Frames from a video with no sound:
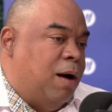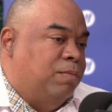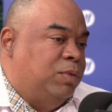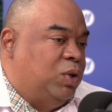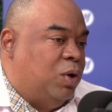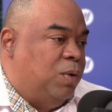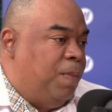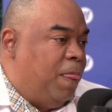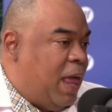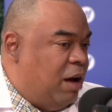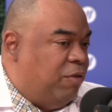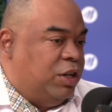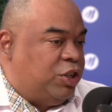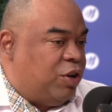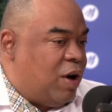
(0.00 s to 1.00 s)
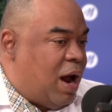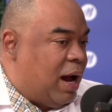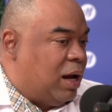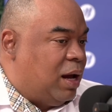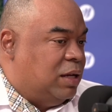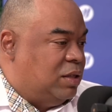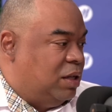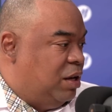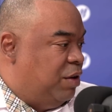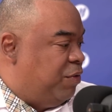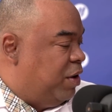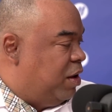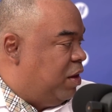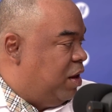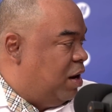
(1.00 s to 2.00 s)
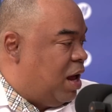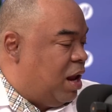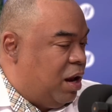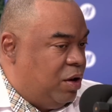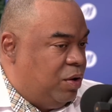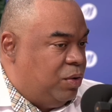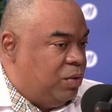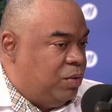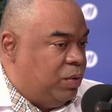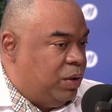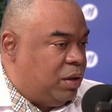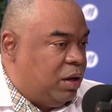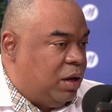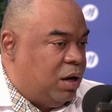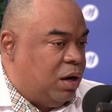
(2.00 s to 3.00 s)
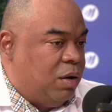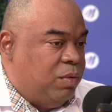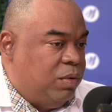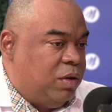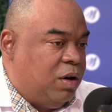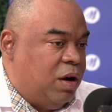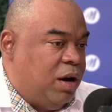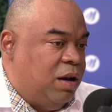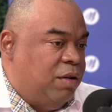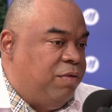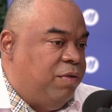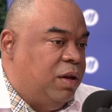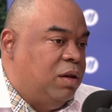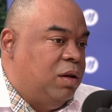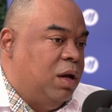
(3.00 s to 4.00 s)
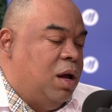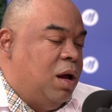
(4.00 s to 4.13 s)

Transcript: So every track has a different thing that they do with their infield.